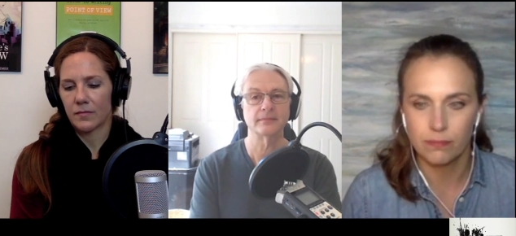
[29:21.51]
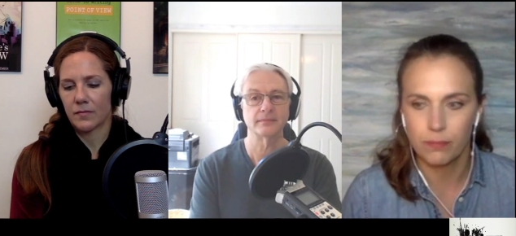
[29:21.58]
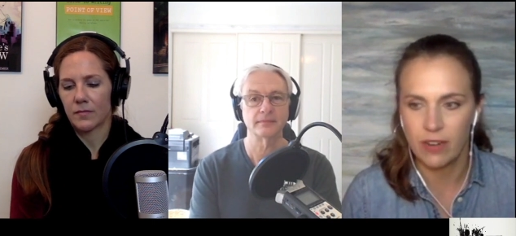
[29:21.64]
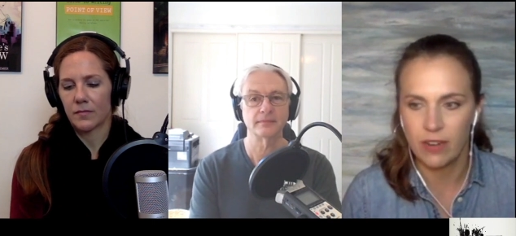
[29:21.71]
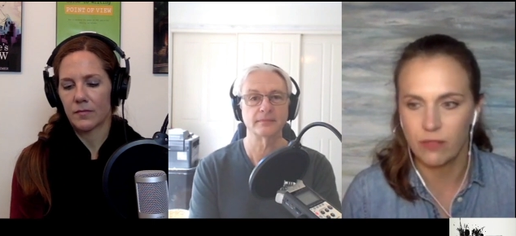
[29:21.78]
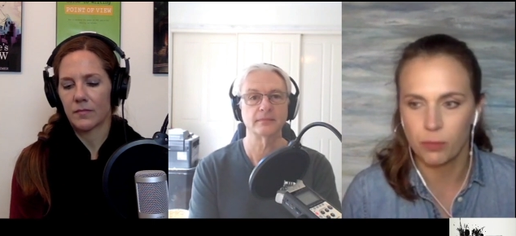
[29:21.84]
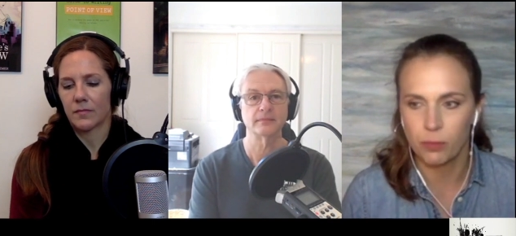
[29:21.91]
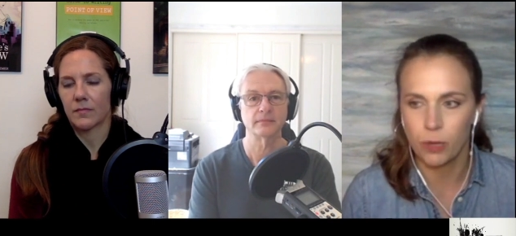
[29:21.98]

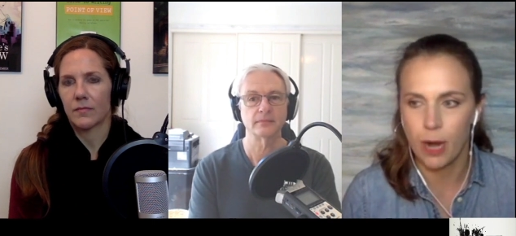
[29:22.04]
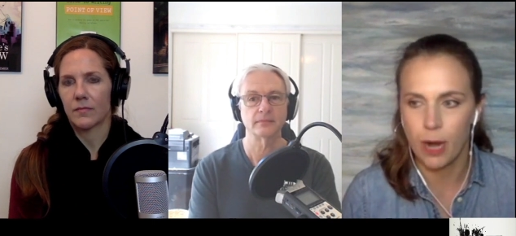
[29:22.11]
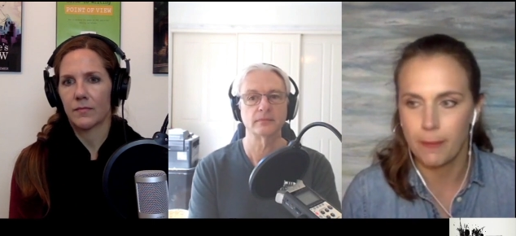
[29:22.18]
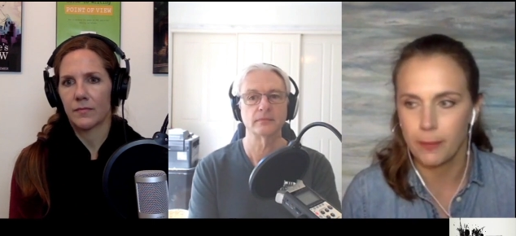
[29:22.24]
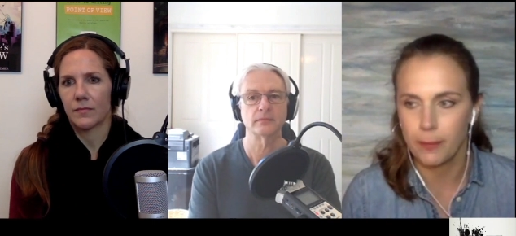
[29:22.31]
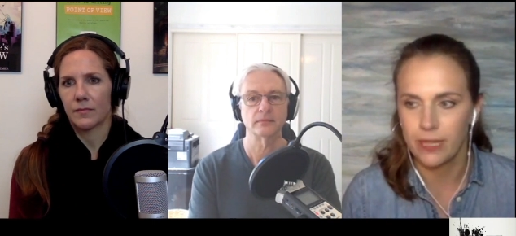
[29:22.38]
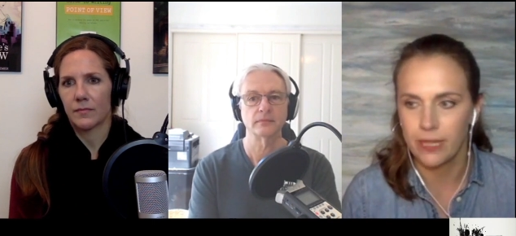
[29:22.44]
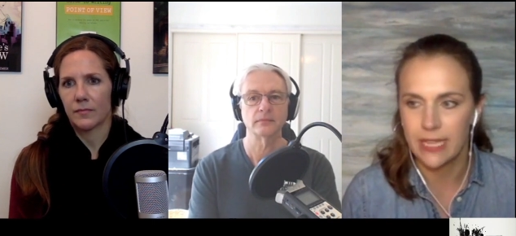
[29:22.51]
Speaker 1: kind of
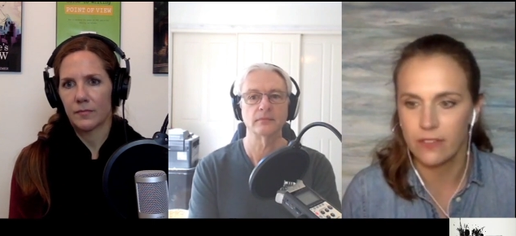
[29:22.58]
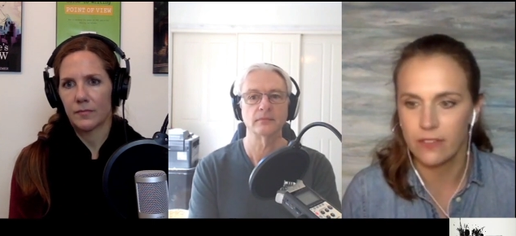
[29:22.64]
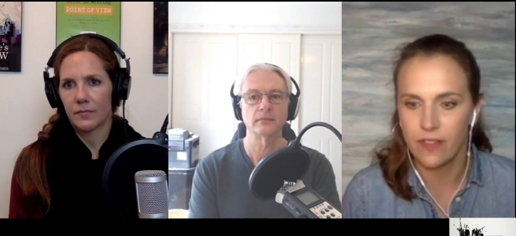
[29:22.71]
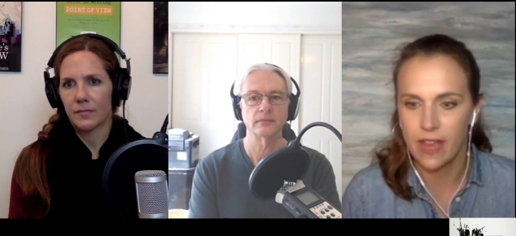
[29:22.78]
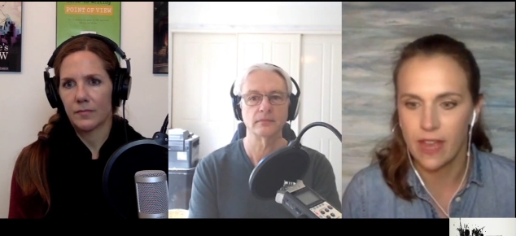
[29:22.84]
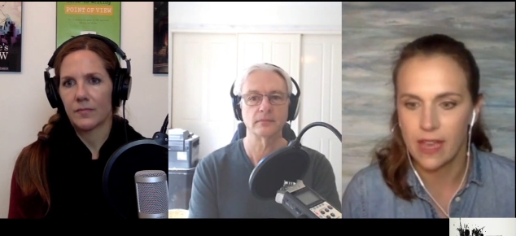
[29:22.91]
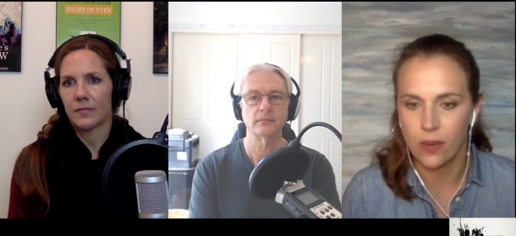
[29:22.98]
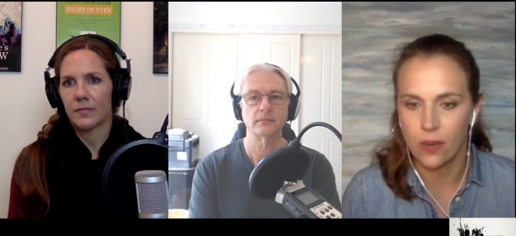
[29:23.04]
properly
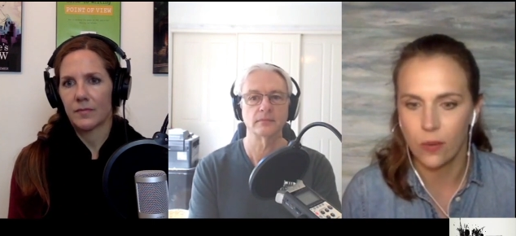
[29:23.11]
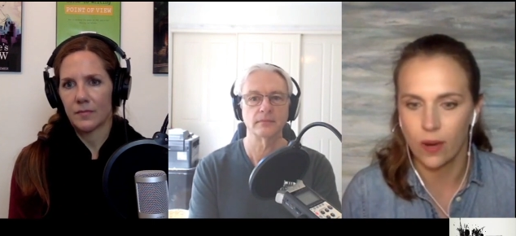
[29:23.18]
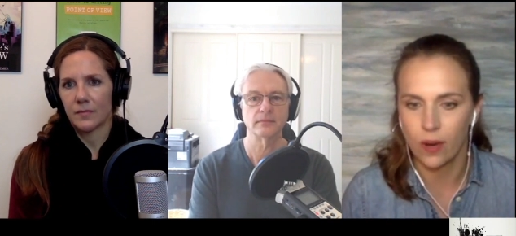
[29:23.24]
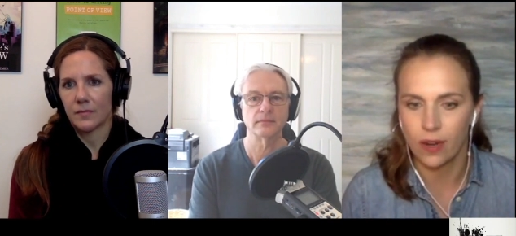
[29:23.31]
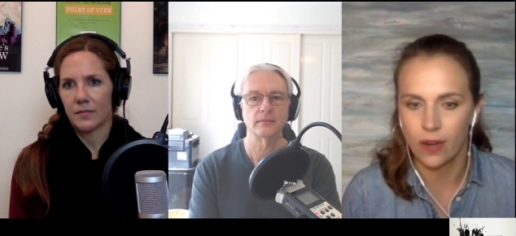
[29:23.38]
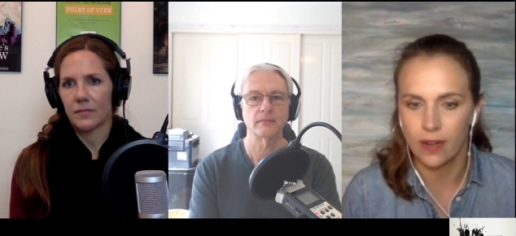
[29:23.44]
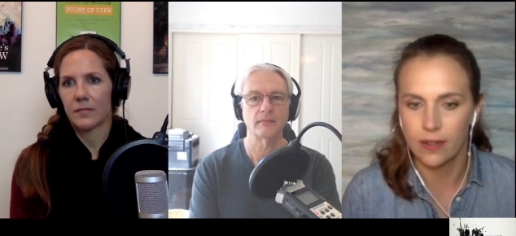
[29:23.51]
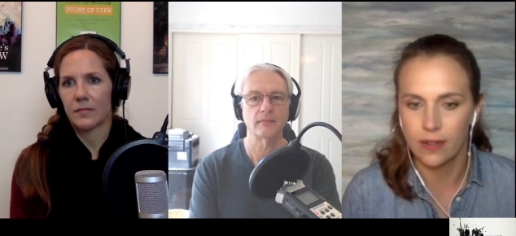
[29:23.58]
convey
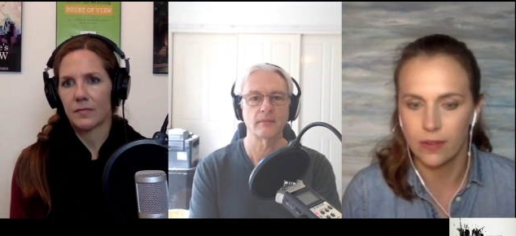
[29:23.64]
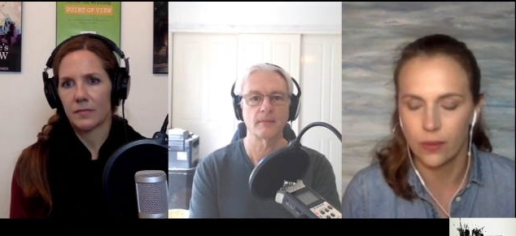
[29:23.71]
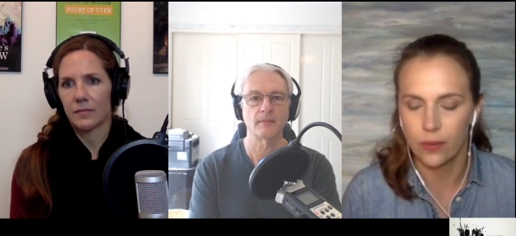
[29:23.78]
or